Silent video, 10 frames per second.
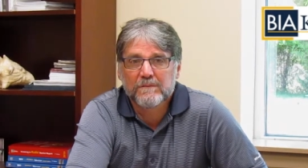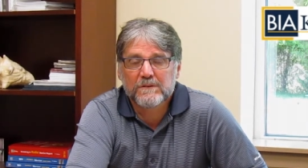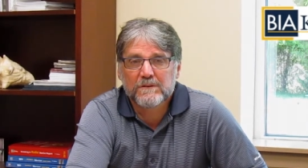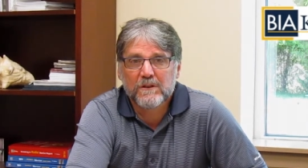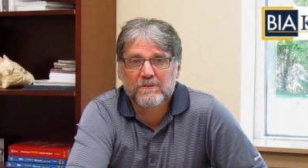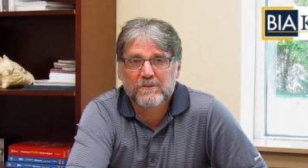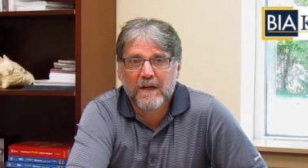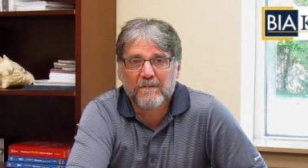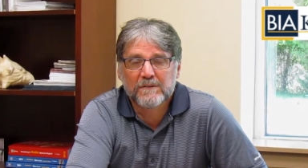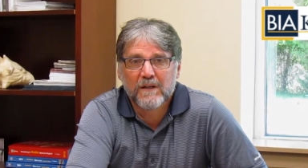social
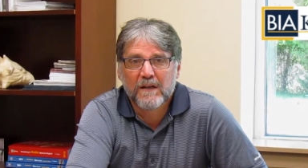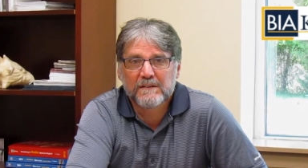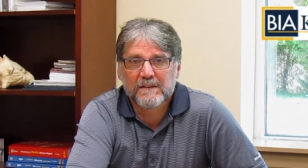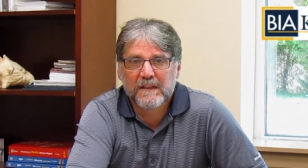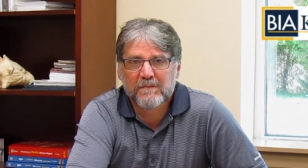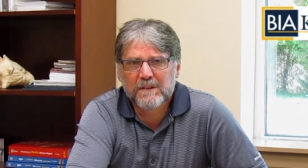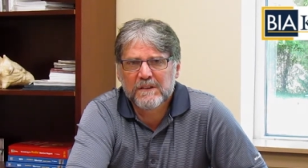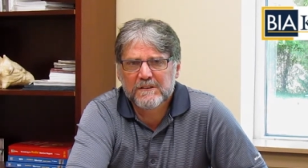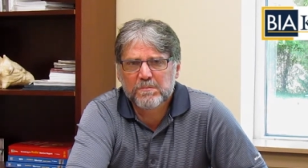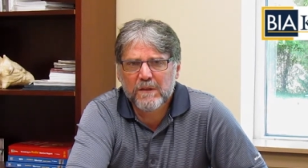advertising, and we
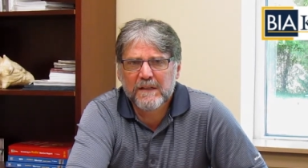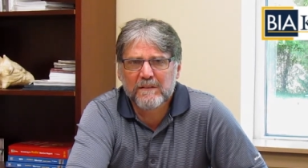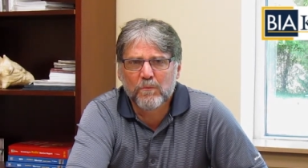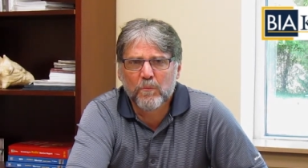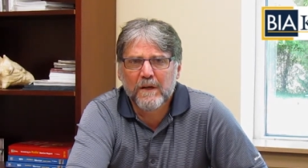explain